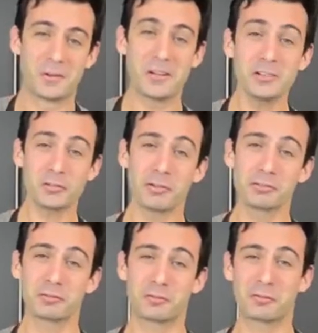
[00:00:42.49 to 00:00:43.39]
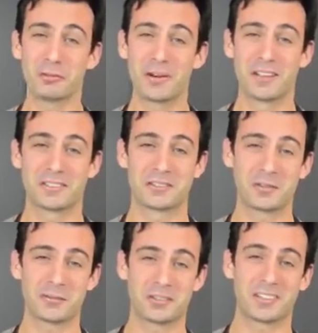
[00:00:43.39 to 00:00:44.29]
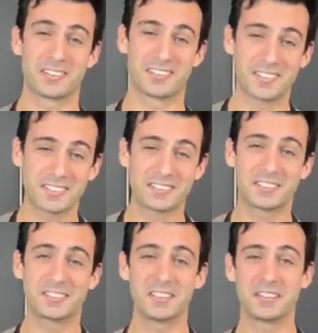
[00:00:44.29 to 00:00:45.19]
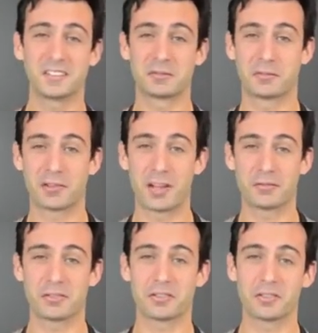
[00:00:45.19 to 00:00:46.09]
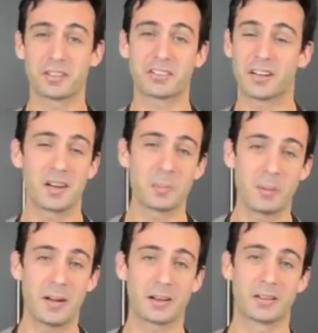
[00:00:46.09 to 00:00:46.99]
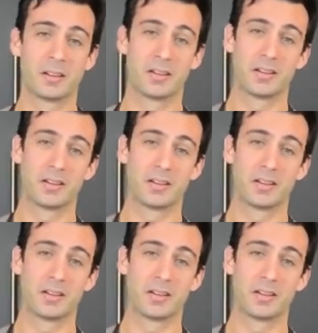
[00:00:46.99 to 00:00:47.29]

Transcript: Now, each frozen fruit has a different consistency and flavor that's going to impact